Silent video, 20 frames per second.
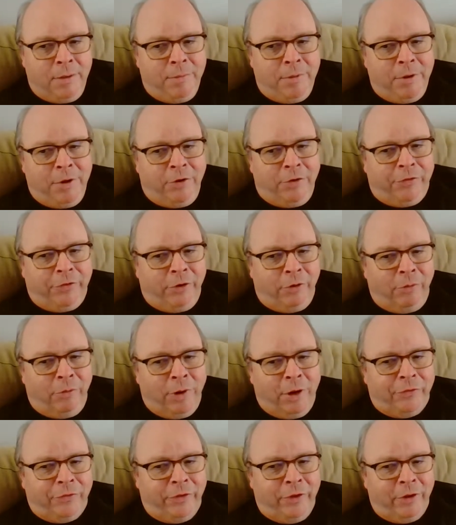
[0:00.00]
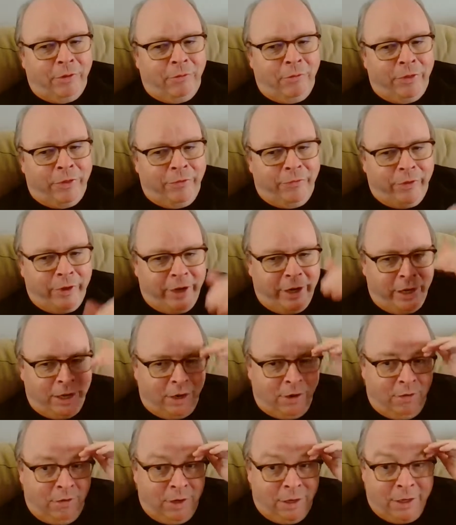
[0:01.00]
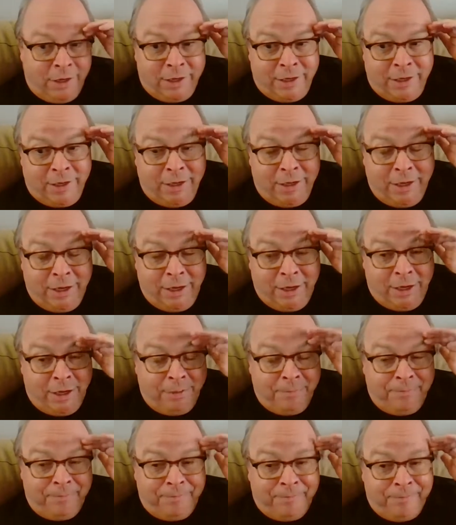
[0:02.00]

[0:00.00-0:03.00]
Peter's still wrestling with the video. Yeah,